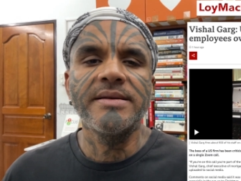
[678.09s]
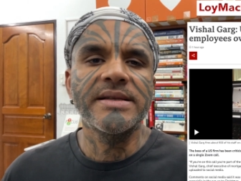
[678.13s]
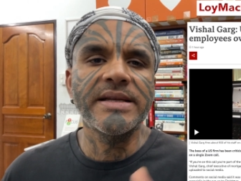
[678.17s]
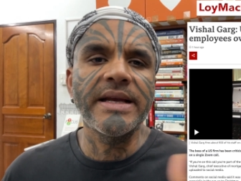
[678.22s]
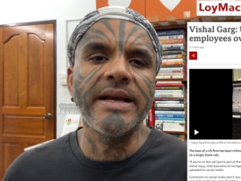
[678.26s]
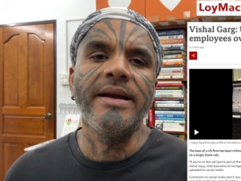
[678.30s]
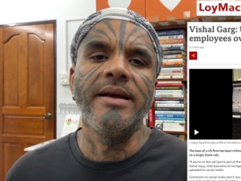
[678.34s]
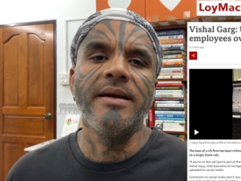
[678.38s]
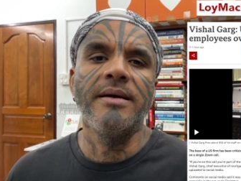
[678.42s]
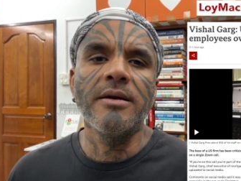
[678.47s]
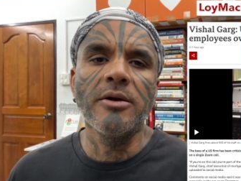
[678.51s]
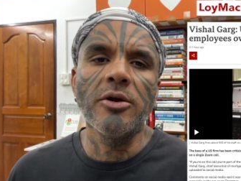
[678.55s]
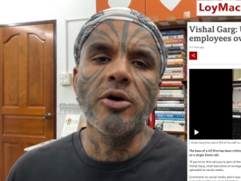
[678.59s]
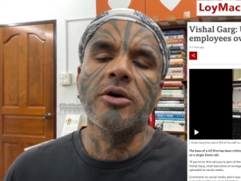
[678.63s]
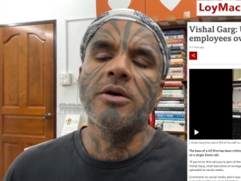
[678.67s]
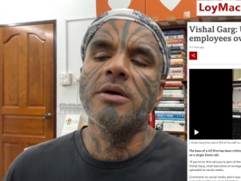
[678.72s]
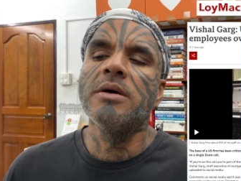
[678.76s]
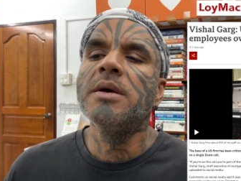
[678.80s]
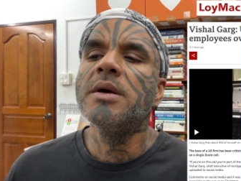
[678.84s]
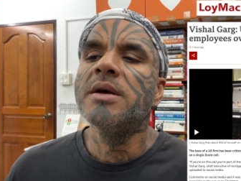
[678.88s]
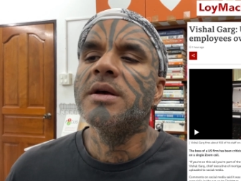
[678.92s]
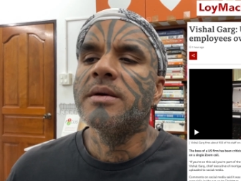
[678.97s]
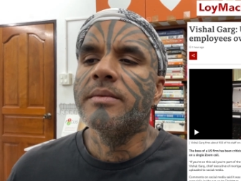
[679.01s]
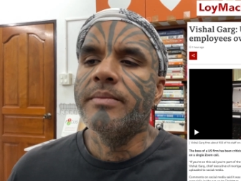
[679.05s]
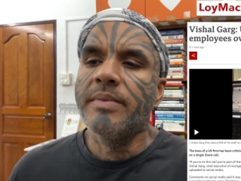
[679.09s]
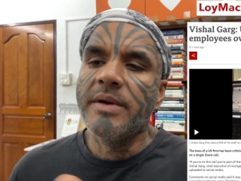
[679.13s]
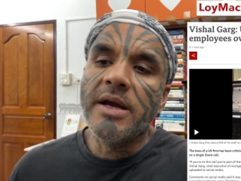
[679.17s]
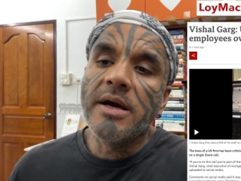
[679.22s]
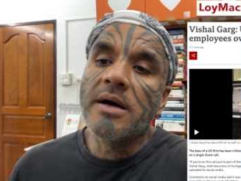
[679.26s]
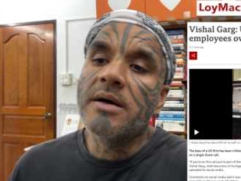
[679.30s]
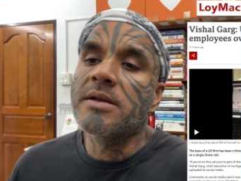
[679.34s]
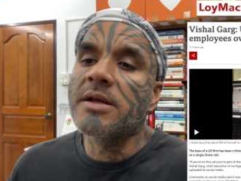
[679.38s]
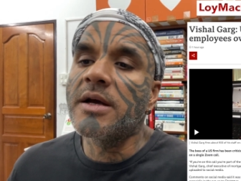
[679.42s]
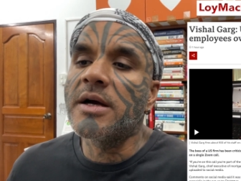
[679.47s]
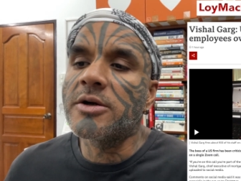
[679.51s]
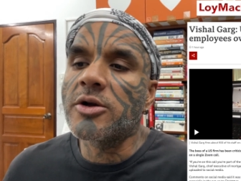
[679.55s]
See, look,
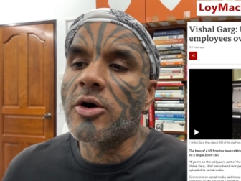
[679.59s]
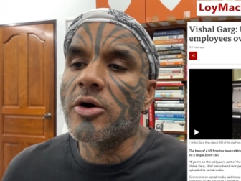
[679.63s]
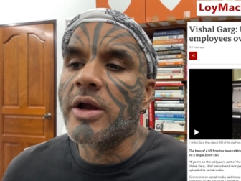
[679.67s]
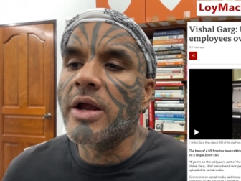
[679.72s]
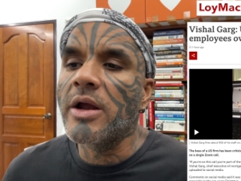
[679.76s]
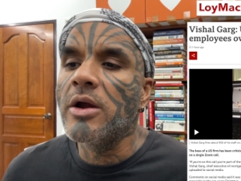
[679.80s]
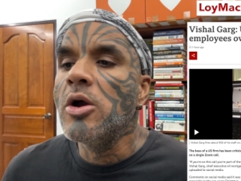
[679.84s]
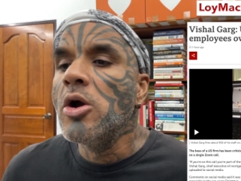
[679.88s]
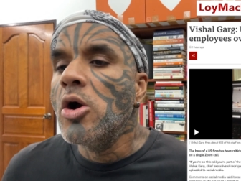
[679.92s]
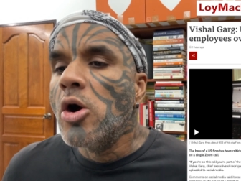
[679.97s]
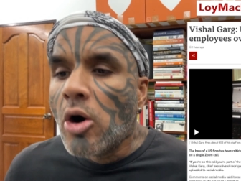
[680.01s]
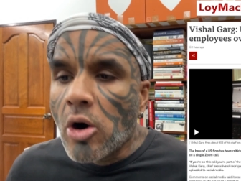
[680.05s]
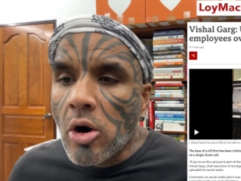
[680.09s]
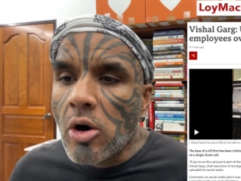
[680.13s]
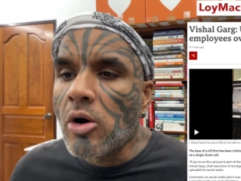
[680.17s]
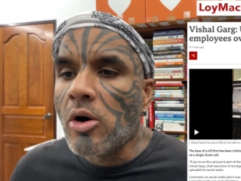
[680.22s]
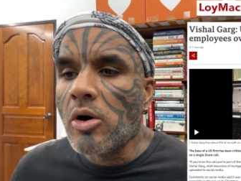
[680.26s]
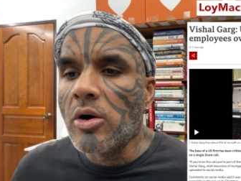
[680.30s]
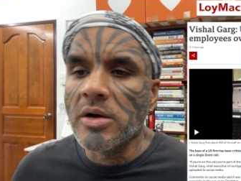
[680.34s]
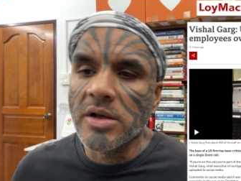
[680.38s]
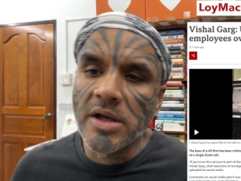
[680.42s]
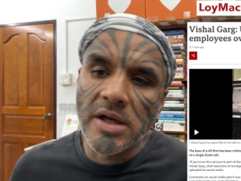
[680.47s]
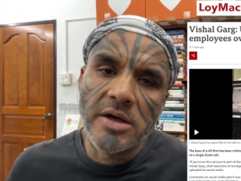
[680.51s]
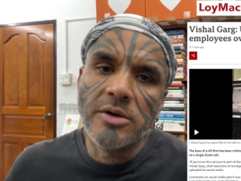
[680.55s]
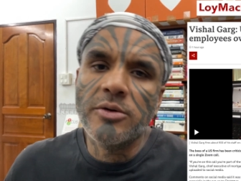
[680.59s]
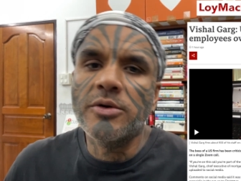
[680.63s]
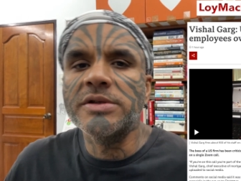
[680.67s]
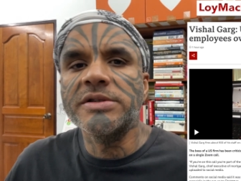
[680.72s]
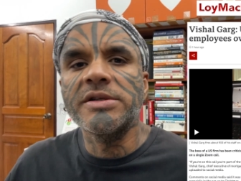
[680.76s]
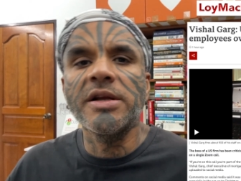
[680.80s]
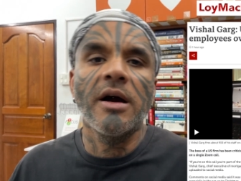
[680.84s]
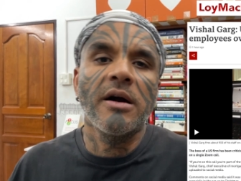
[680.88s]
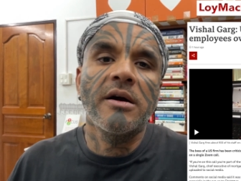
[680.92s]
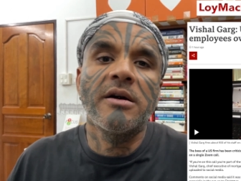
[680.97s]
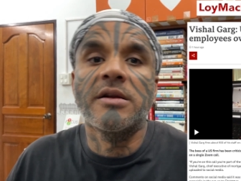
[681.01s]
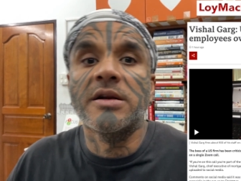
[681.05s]
here they are talking, oh, it was
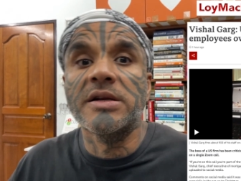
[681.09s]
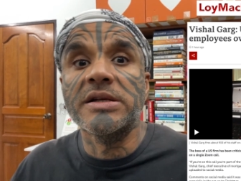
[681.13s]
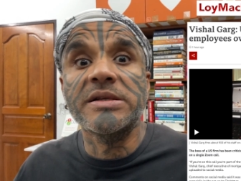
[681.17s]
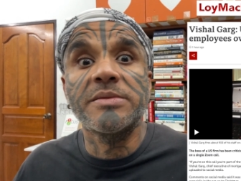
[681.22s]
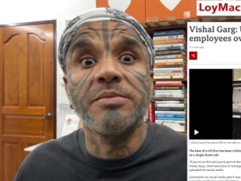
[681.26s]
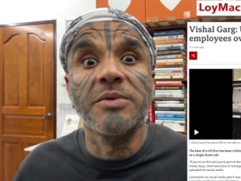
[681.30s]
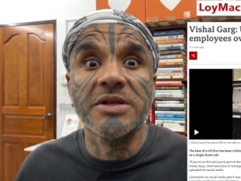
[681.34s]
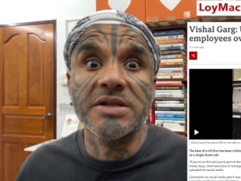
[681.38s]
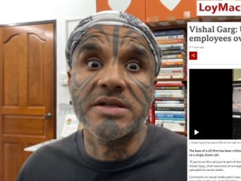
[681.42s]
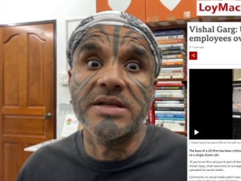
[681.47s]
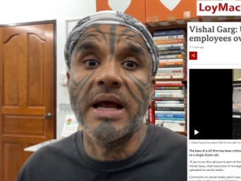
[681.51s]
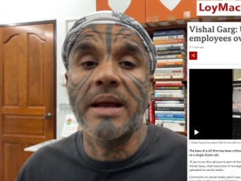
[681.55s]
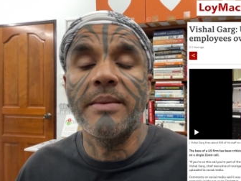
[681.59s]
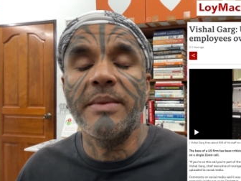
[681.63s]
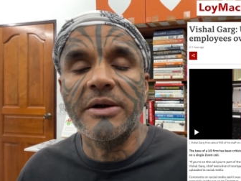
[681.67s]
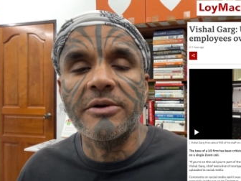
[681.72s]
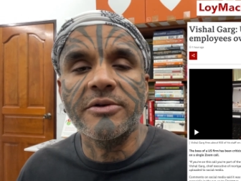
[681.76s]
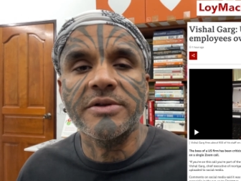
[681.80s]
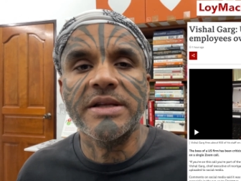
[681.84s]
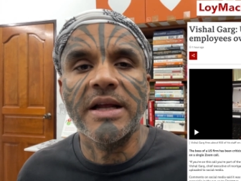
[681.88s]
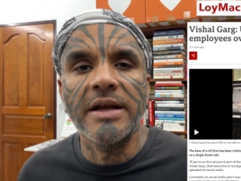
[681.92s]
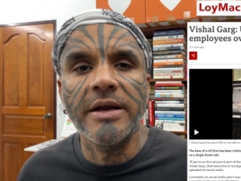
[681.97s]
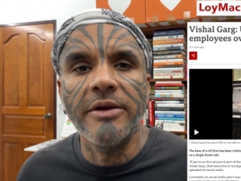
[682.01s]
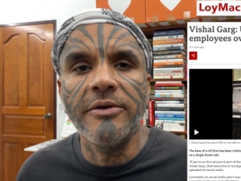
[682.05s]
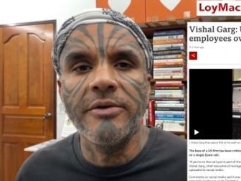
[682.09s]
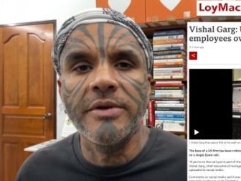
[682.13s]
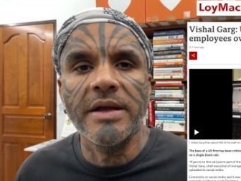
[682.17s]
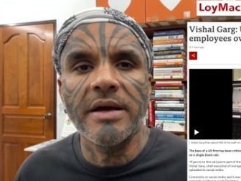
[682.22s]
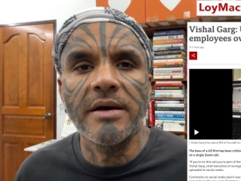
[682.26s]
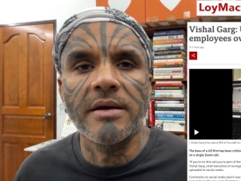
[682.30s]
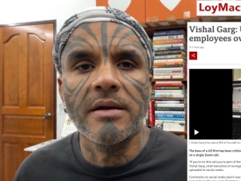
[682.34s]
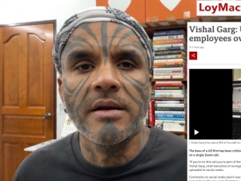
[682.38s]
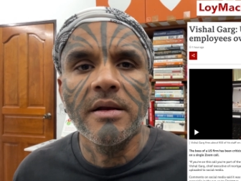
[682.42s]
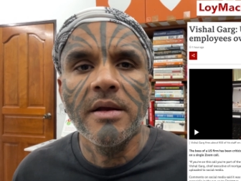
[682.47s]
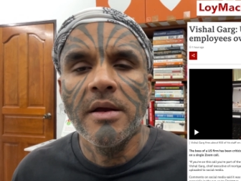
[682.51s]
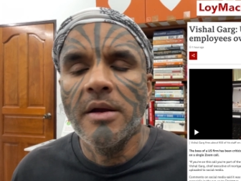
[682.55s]
their Christmas time, it was a New
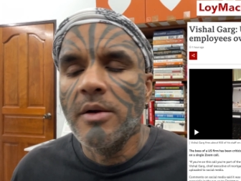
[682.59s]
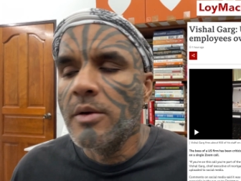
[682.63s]
Year.